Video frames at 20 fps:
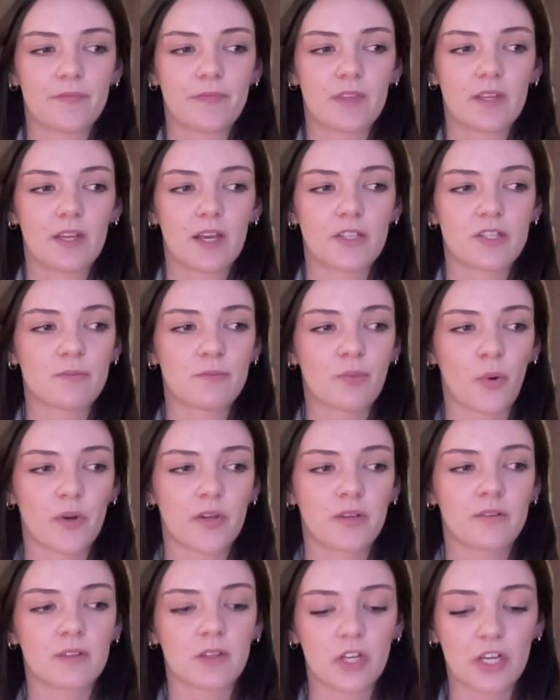It's
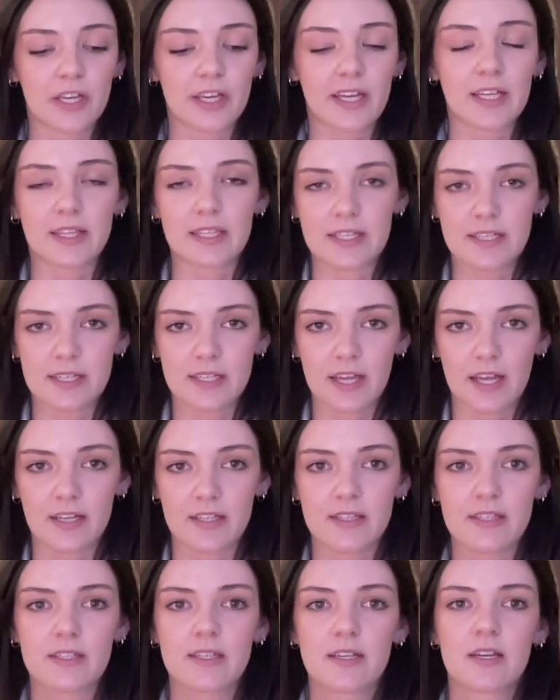important looking at these
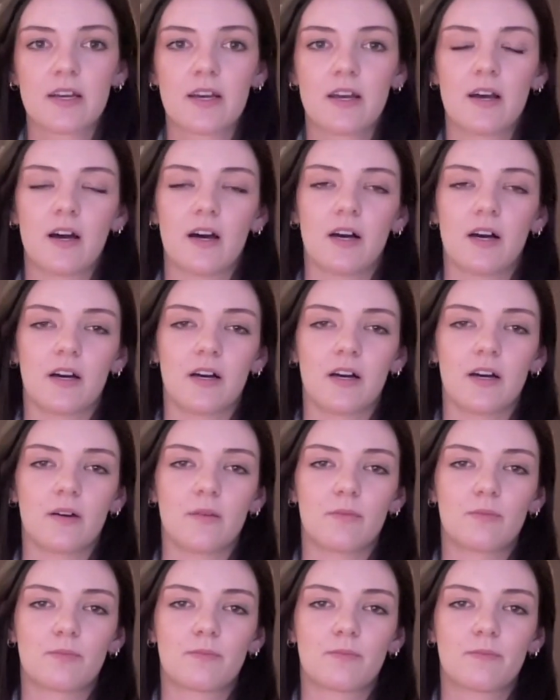states.
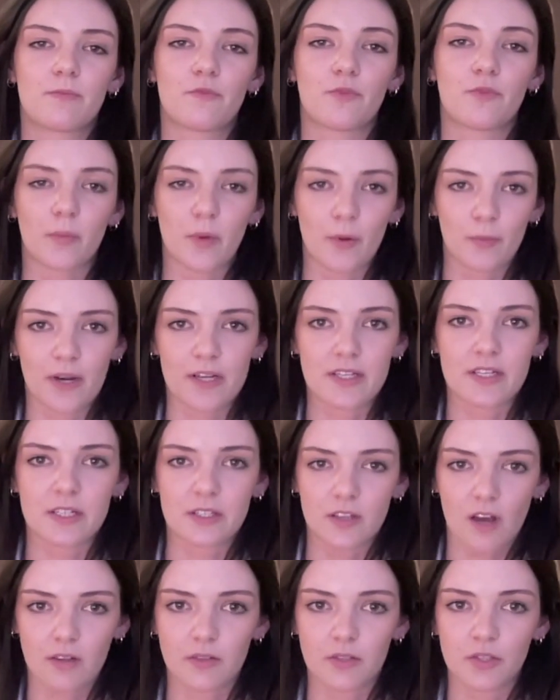Former President
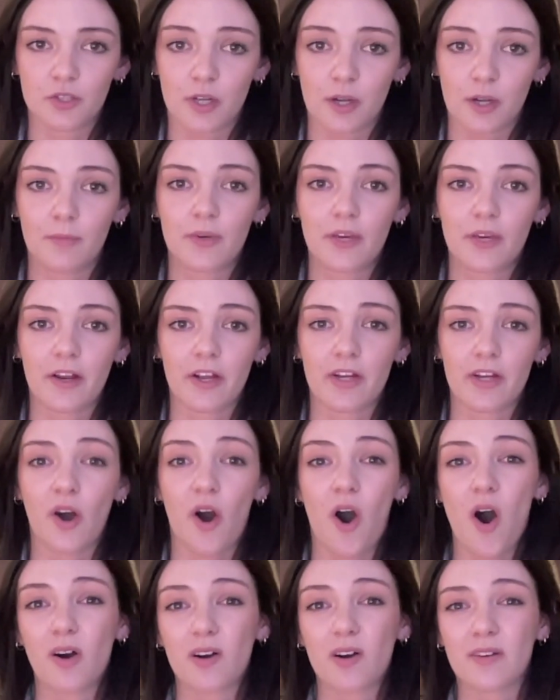Donald Trump carried
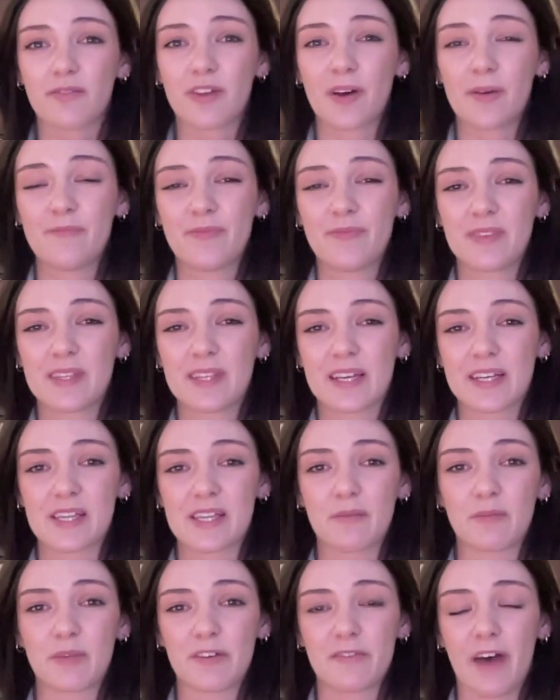all of them
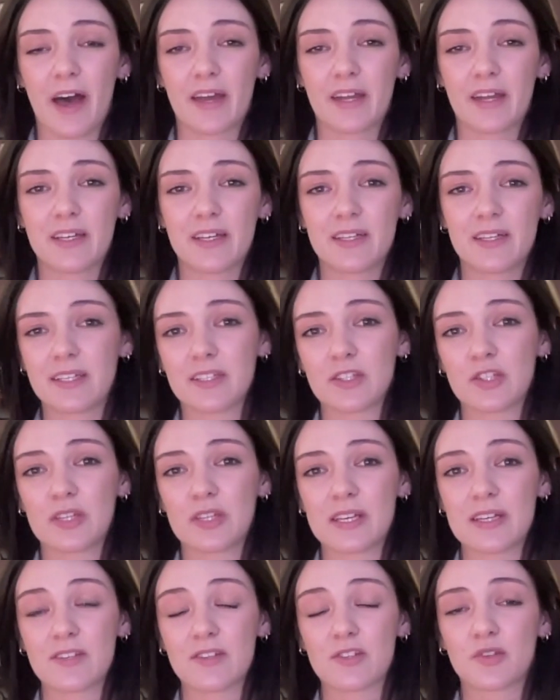except Nevada in
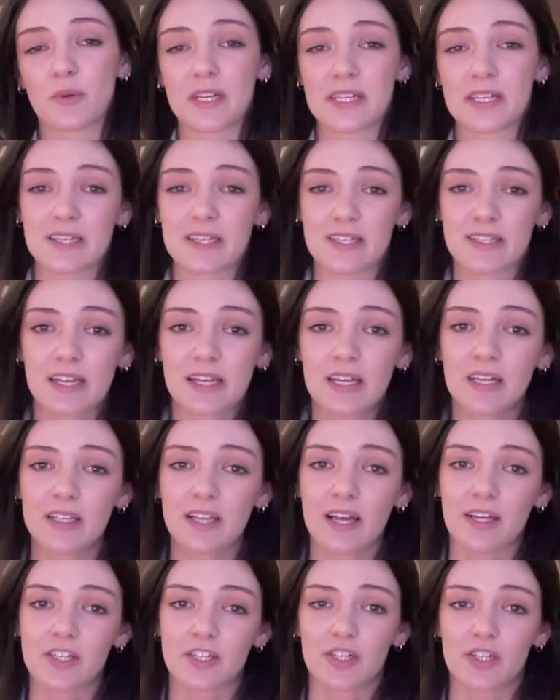his 2016
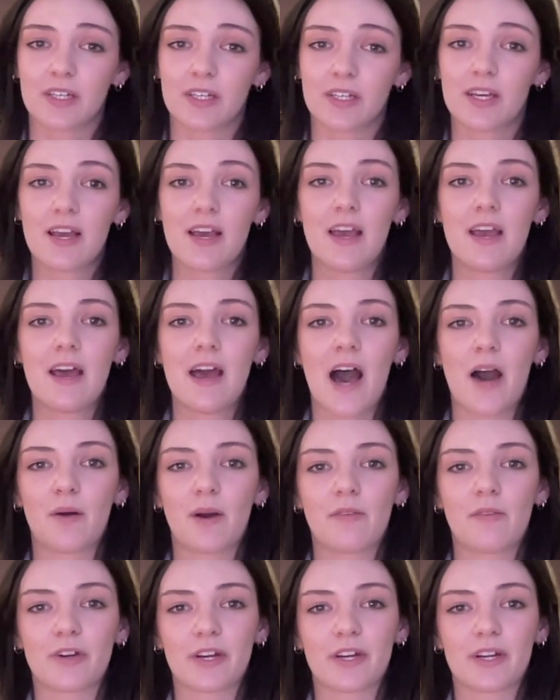election.
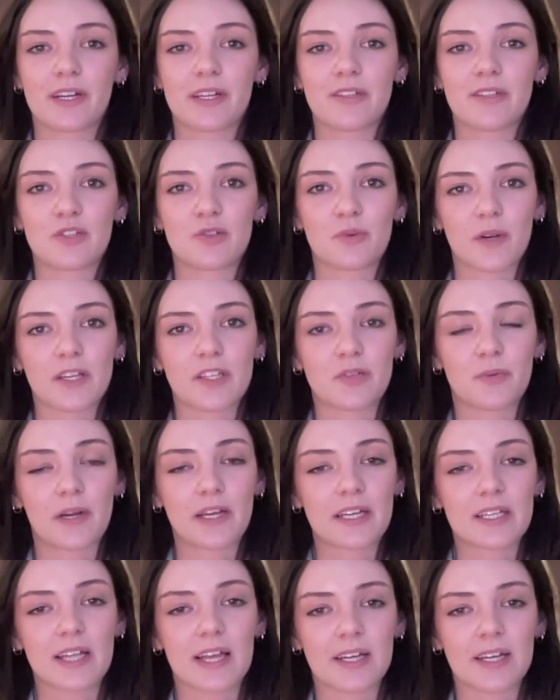However, in 2020
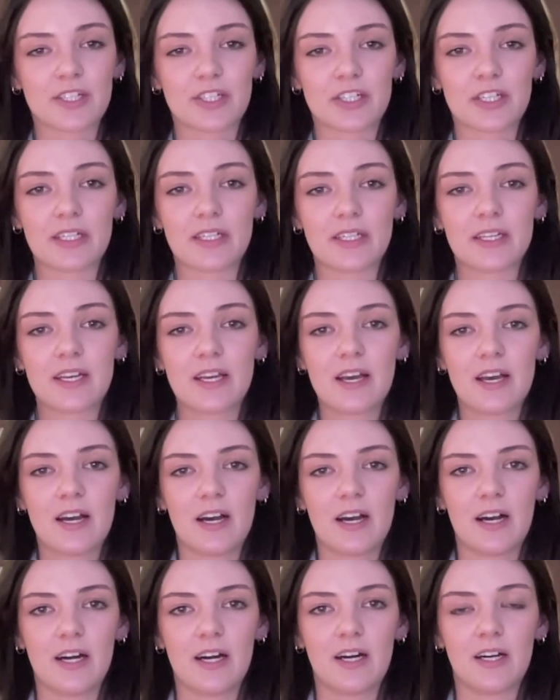election,
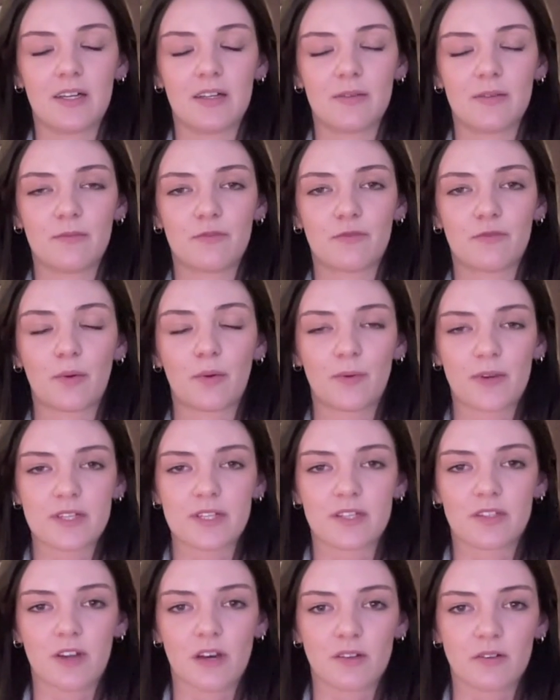former
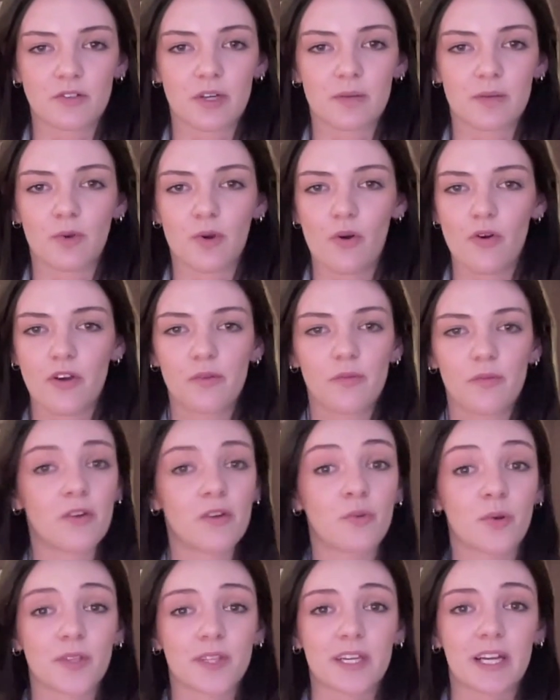President Donald Trump only won
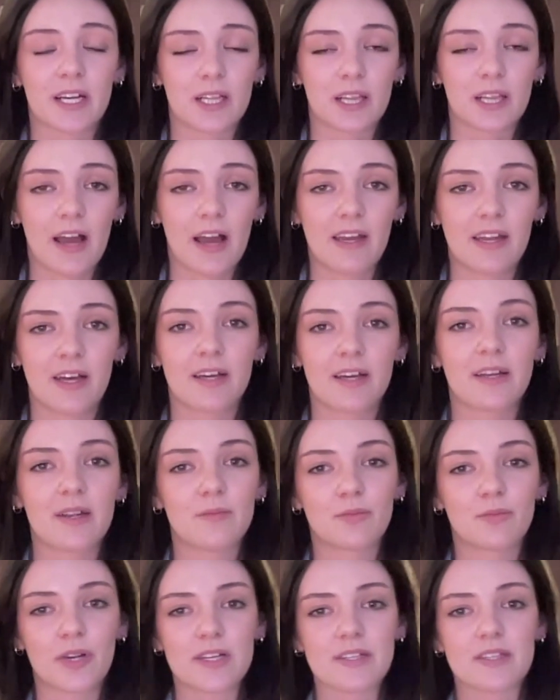North Carolina,
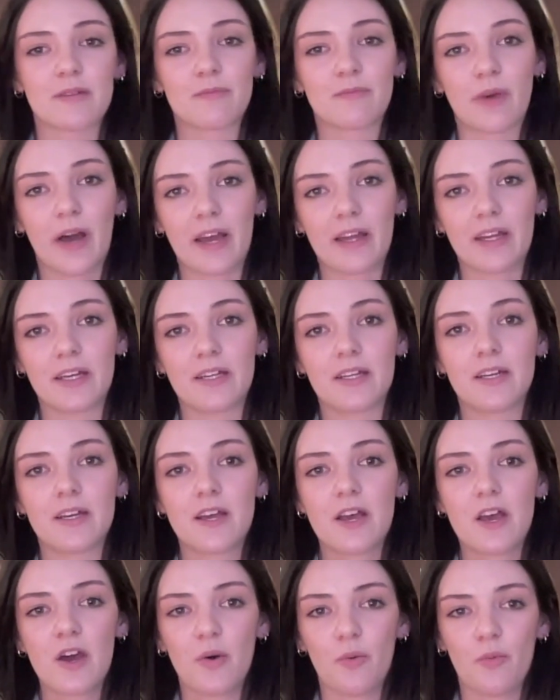and President Biden
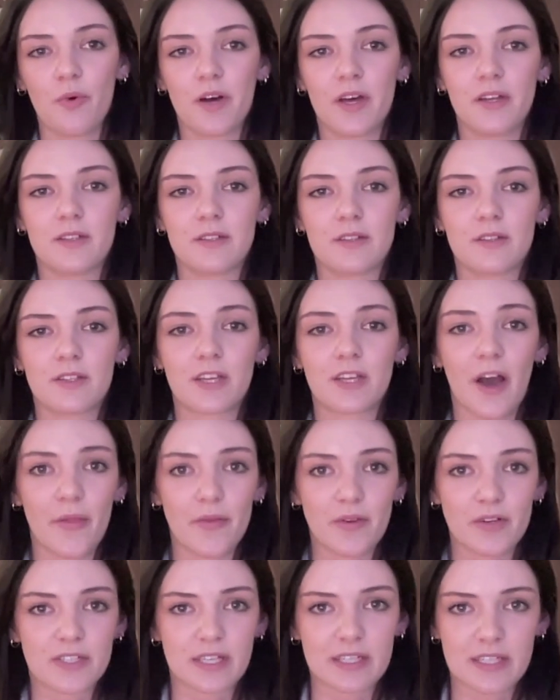won the
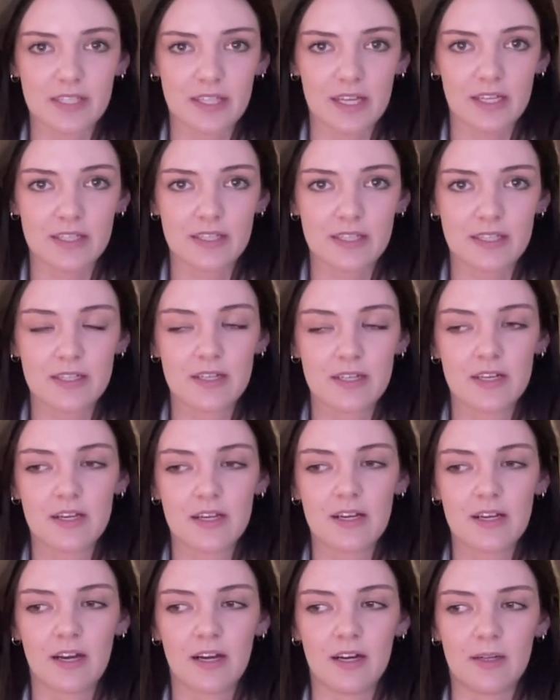other 6 states.
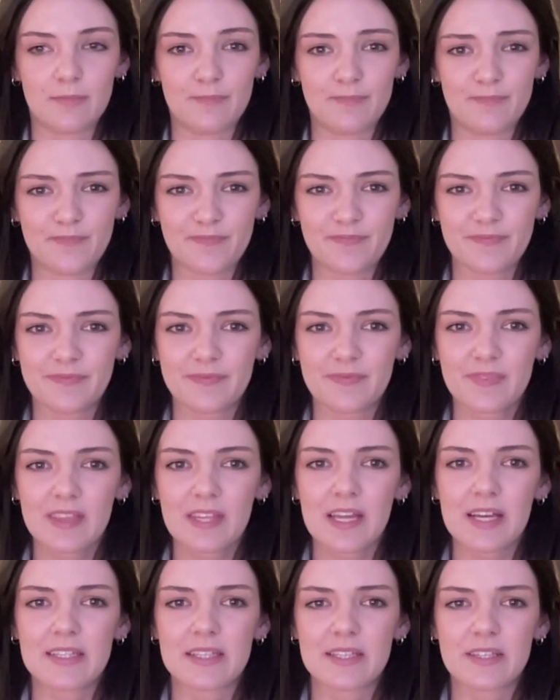
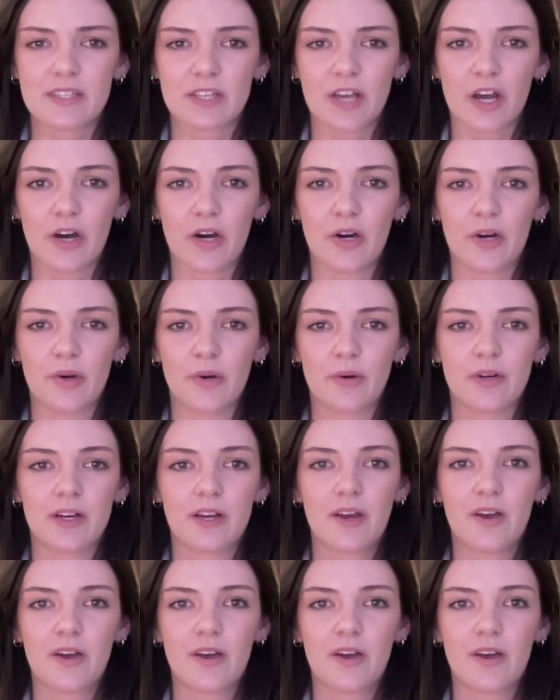And so